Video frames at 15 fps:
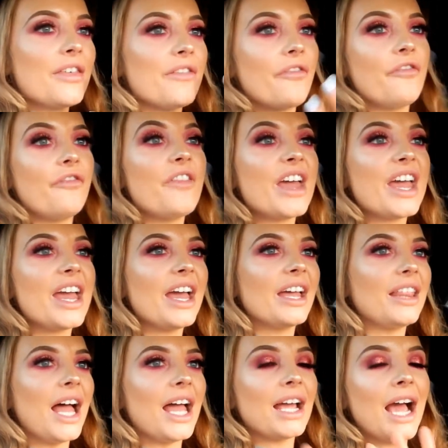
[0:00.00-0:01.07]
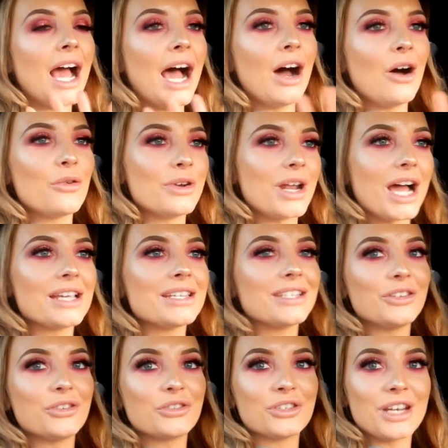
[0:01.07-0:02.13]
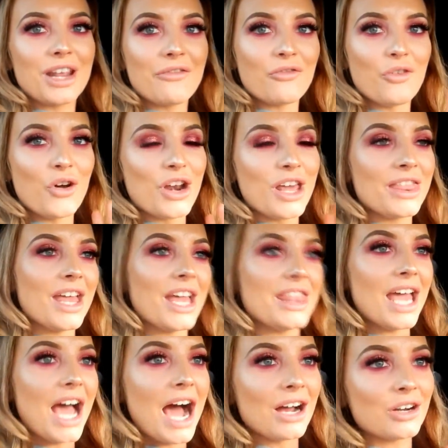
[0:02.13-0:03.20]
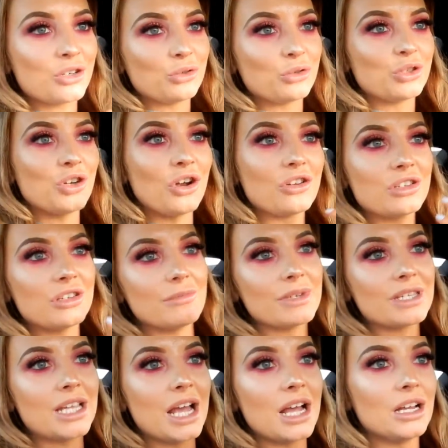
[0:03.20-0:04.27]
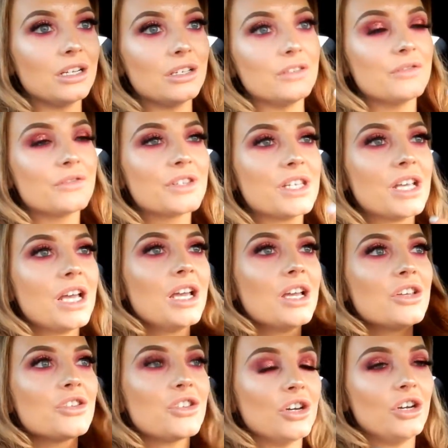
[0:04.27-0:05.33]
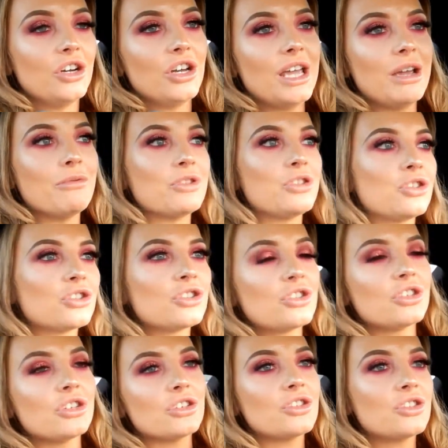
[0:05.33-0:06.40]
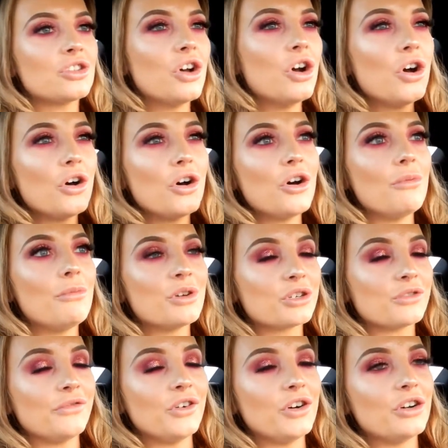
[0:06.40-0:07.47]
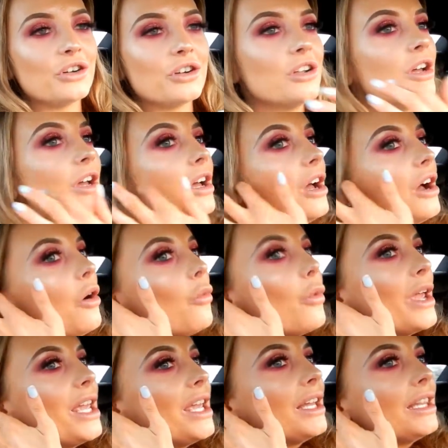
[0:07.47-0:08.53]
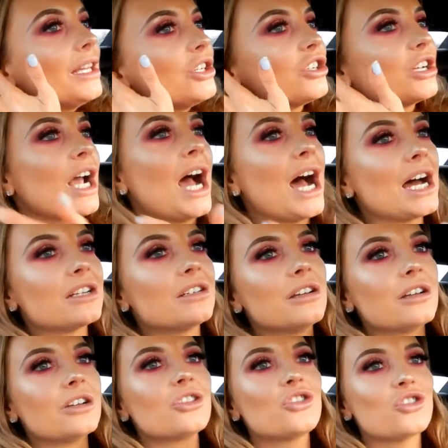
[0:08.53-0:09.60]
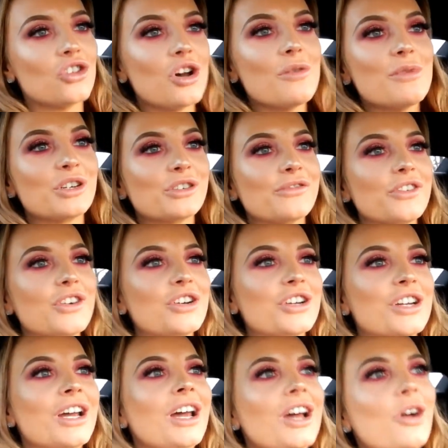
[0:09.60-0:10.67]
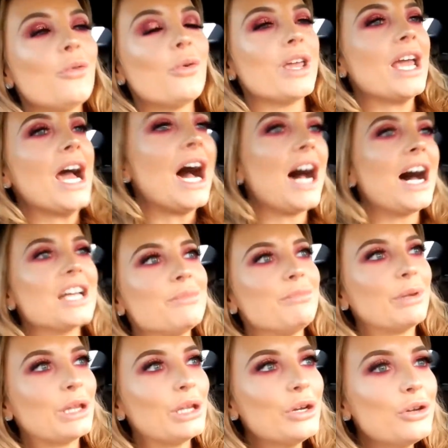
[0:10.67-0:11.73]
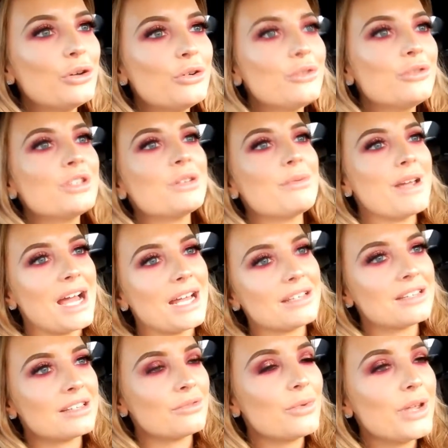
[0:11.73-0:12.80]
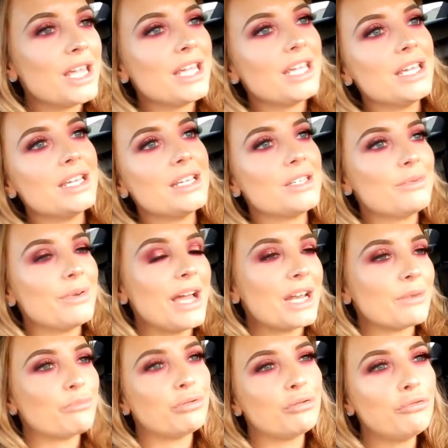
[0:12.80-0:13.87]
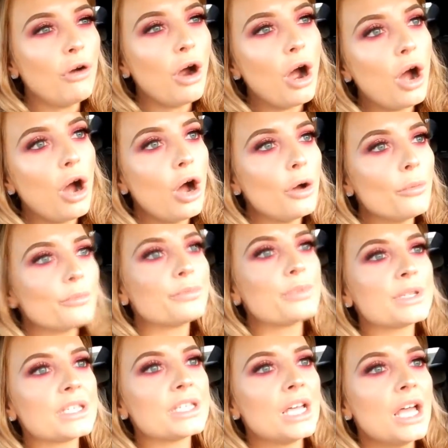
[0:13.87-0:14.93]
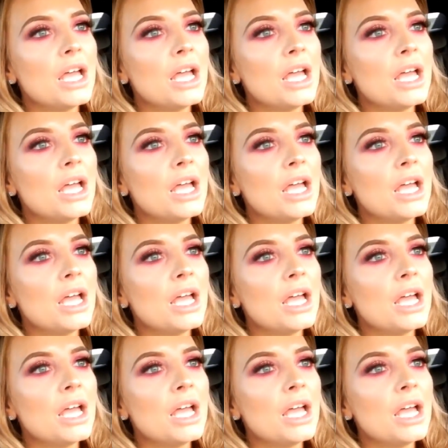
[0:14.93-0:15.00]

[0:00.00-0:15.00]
the fit, like how nice it looks on everyone, and then the actual shops themselves. So it was just so much fun. We literally had so much fun. We had balloons, we had sweets, we had props.